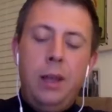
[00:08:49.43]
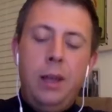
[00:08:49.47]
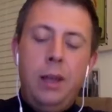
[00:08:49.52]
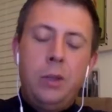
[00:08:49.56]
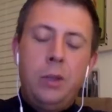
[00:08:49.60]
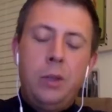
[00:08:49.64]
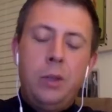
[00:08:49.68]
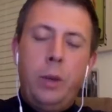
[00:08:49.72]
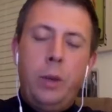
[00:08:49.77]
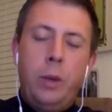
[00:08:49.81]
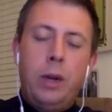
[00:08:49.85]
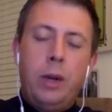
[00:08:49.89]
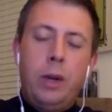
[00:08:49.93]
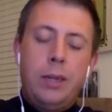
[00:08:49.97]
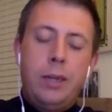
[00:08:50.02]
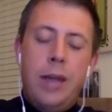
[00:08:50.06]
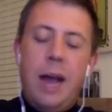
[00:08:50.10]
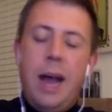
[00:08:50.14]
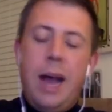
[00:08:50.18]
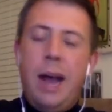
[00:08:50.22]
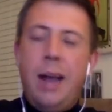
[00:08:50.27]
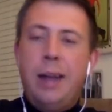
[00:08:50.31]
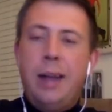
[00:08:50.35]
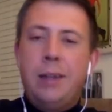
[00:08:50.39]
so we are as
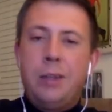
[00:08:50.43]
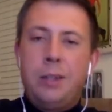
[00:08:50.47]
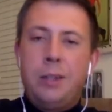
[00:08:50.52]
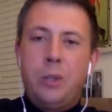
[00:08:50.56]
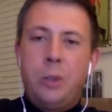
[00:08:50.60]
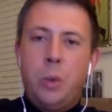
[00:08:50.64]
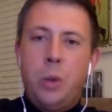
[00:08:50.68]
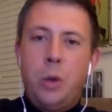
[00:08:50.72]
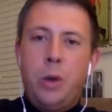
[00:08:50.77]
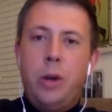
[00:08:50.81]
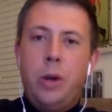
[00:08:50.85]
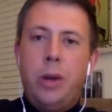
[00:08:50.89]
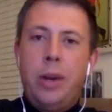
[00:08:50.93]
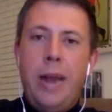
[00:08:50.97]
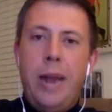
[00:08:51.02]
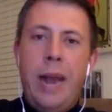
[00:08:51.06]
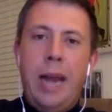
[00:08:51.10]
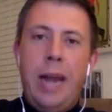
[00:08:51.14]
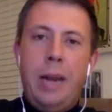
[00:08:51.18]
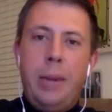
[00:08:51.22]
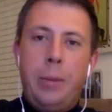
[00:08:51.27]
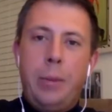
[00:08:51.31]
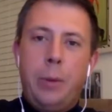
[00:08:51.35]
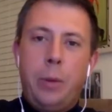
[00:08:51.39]
high as
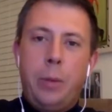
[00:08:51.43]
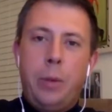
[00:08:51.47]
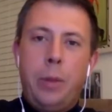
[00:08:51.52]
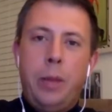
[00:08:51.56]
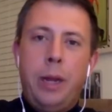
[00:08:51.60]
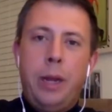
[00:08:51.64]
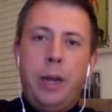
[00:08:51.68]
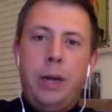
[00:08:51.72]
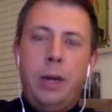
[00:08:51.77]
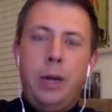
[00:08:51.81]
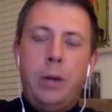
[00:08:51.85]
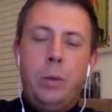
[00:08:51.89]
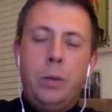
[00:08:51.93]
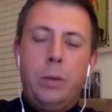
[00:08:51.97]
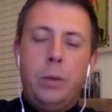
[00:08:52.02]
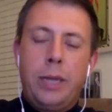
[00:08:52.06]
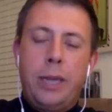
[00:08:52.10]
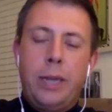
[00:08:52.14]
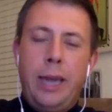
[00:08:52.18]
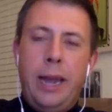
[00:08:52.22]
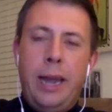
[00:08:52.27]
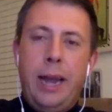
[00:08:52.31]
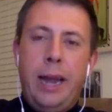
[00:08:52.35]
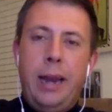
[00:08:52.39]
280 per player with a
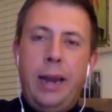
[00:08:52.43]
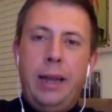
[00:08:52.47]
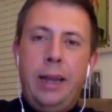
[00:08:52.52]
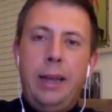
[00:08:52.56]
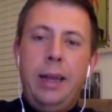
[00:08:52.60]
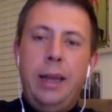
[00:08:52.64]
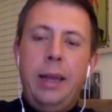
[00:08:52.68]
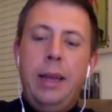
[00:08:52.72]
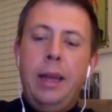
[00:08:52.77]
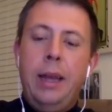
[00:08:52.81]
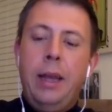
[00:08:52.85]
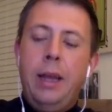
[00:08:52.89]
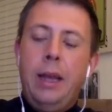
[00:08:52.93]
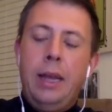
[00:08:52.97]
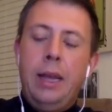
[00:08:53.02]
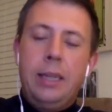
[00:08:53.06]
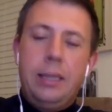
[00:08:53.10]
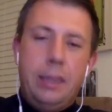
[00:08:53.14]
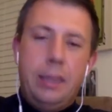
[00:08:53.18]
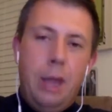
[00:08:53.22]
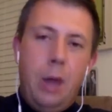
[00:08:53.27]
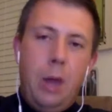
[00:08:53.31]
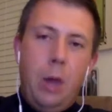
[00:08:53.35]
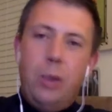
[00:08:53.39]
caddy,
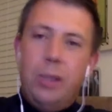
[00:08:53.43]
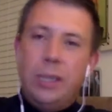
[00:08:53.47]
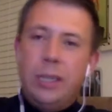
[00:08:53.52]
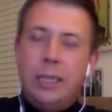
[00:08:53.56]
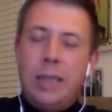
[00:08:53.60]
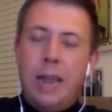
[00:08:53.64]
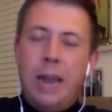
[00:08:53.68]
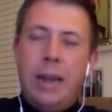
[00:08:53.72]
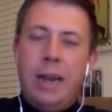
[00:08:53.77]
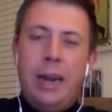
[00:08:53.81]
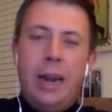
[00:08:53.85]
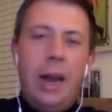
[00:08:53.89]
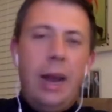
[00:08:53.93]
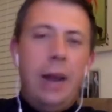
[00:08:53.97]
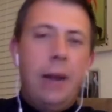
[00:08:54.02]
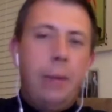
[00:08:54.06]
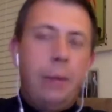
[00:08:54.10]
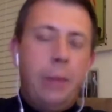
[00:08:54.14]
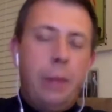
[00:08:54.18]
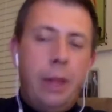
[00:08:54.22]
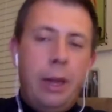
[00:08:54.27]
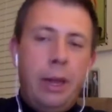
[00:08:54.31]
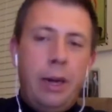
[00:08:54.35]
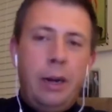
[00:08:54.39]
as low as 99 a
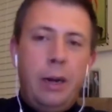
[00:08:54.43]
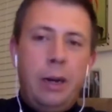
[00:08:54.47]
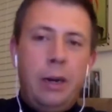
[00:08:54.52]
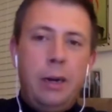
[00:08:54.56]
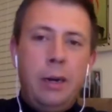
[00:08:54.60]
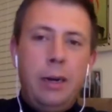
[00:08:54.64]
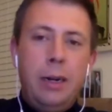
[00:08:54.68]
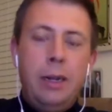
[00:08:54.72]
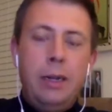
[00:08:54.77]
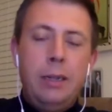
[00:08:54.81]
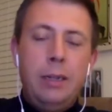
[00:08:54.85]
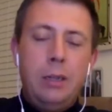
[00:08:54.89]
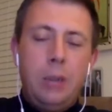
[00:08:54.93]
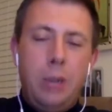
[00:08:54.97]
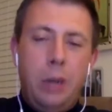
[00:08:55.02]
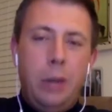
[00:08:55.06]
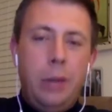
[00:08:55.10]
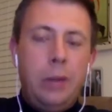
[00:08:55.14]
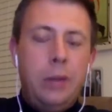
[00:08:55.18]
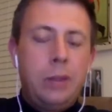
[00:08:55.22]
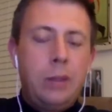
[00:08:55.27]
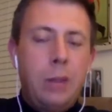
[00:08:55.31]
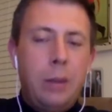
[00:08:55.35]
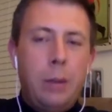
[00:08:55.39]
player during
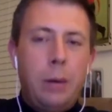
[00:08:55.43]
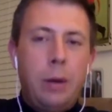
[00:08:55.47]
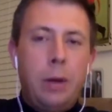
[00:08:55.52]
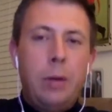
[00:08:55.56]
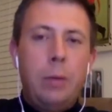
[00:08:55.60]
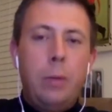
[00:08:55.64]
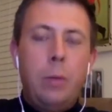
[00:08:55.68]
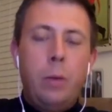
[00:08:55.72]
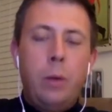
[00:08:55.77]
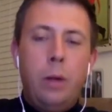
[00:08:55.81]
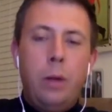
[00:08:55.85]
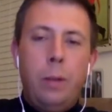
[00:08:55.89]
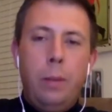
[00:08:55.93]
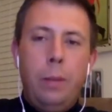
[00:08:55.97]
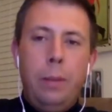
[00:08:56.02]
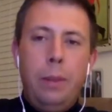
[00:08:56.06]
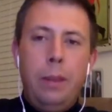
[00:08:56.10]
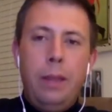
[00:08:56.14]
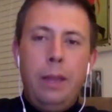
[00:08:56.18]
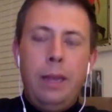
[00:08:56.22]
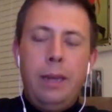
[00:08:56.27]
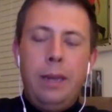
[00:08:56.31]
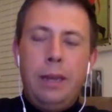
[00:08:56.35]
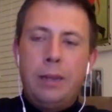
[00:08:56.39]
the summer. Well,
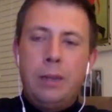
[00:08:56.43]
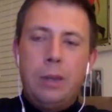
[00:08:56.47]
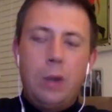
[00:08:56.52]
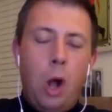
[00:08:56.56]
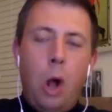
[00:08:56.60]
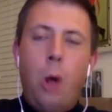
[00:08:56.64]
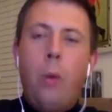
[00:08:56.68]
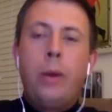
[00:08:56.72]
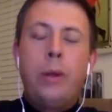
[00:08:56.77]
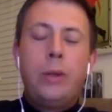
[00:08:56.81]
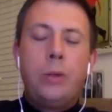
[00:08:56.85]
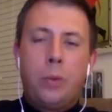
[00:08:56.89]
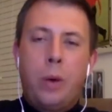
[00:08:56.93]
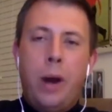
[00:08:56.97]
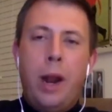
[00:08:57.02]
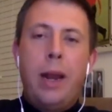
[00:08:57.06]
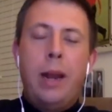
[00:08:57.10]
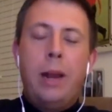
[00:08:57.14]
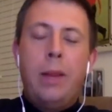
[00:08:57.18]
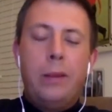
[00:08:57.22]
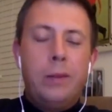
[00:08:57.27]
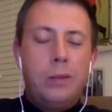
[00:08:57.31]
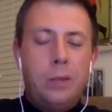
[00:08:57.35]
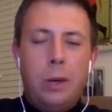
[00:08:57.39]
it doesn't always
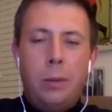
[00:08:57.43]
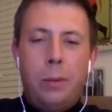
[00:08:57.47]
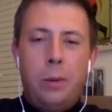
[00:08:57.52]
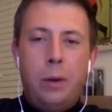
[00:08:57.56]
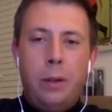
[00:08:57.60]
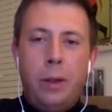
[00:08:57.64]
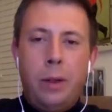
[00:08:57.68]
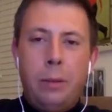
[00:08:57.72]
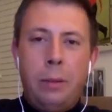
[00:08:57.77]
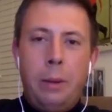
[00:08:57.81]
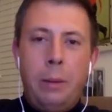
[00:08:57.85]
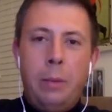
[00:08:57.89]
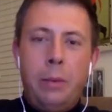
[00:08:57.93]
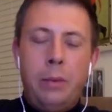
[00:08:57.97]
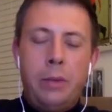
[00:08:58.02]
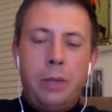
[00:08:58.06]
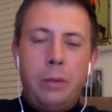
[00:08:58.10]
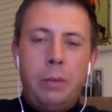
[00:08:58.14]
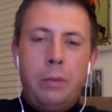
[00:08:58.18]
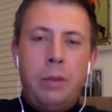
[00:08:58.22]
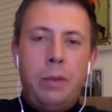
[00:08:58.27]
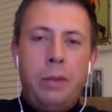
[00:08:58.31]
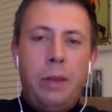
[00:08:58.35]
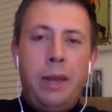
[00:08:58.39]
rain in the summer, like people
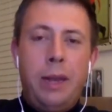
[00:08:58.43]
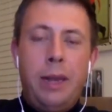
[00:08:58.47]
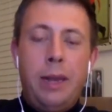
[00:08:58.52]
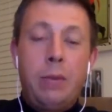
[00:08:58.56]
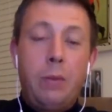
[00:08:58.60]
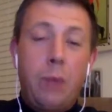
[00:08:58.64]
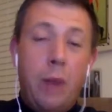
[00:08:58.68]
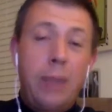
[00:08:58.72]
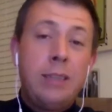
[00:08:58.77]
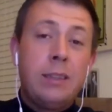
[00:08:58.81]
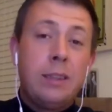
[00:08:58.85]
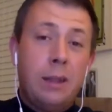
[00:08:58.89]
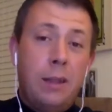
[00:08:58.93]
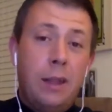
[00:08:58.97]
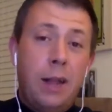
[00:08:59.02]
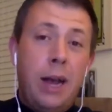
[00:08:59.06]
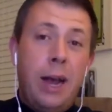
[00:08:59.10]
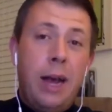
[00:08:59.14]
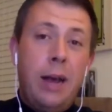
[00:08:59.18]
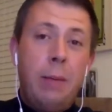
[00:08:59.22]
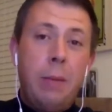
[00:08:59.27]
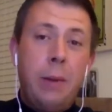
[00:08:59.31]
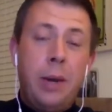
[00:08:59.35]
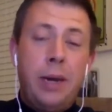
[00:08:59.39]
seem to think. It rains a
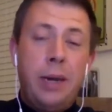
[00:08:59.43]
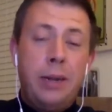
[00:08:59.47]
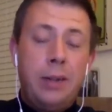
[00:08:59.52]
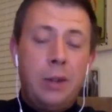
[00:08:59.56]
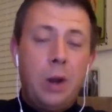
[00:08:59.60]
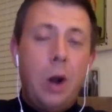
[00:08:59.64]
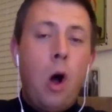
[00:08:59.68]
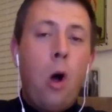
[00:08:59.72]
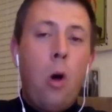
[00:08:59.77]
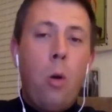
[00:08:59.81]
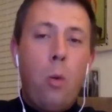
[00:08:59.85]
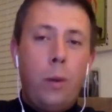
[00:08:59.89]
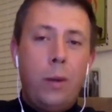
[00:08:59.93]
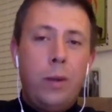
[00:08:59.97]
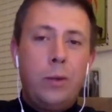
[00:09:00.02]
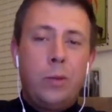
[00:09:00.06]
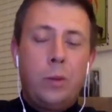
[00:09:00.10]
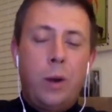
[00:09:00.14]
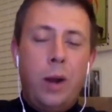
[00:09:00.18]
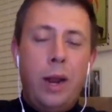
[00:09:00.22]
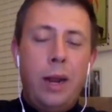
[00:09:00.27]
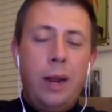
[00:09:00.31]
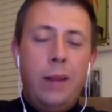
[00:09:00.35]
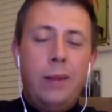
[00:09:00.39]
lot, but it doesn't
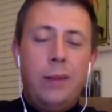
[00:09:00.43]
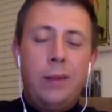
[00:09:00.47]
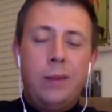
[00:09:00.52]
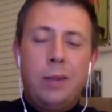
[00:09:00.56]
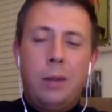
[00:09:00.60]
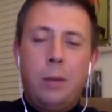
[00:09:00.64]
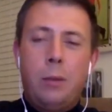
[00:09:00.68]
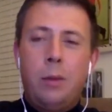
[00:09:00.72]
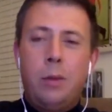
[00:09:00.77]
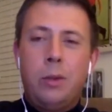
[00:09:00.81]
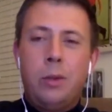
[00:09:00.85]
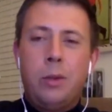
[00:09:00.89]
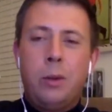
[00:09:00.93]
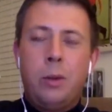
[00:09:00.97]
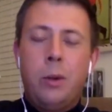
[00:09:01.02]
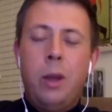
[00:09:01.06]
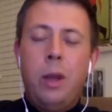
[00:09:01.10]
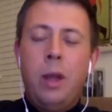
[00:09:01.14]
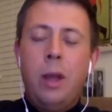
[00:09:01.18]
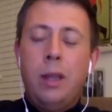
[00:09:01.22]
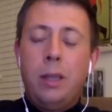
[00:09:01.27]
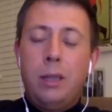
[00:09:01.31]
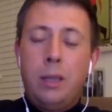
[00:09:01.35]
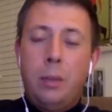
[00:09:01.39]
always rain in the summer. So
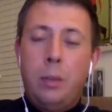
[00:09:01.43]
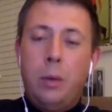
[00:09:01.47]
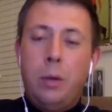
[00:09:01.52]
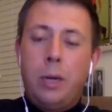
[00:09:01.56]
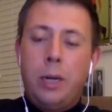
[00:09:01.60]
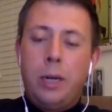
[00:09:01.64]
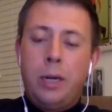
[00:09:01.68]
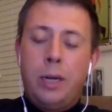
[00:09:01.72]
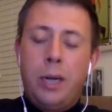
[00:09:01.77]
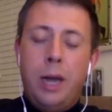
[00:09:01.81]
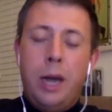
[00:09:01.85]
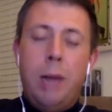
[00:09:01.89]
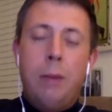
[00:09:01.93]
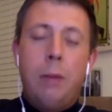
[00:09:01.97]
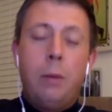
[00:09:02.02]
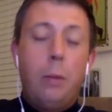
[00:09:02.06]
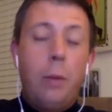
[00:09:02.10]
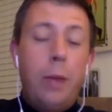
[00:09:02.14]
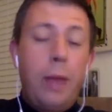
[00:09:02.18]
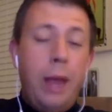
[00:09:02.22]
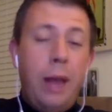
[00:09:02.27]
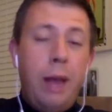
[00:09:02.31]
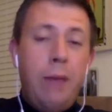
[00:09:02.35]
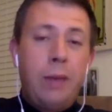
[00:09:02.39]
someone could come, and
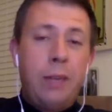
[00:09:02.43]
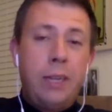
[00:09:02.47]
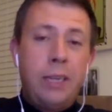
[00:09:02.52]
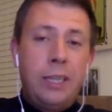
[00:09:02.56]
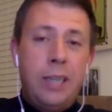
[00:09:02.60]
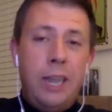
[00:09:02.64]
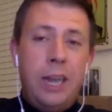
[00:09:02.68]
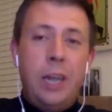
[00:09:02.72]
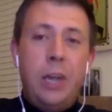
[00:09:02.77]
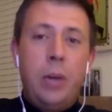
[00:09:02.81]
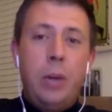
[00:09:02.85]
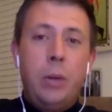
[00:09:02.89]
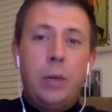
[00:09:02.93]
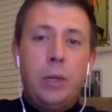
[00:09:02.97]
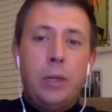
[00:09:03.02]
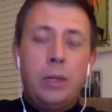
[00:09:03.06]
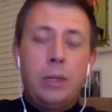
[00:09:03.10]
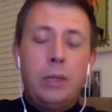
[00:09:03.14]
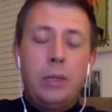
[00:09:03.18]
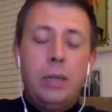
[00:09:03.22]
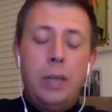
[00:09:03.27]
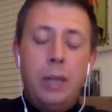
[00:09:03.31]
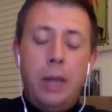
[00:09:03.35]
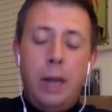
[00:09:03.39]
we have
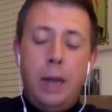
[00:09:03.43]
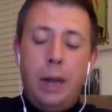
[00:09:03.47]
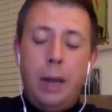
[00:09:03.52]
continuous